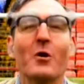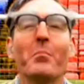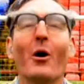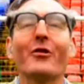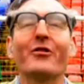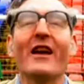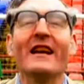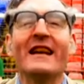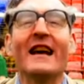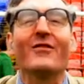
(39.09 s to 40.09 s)
But they
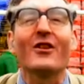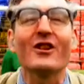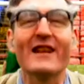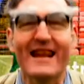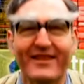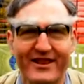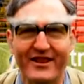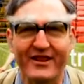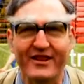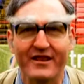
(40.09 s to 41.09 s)
never
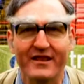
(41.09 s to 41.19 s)
listened.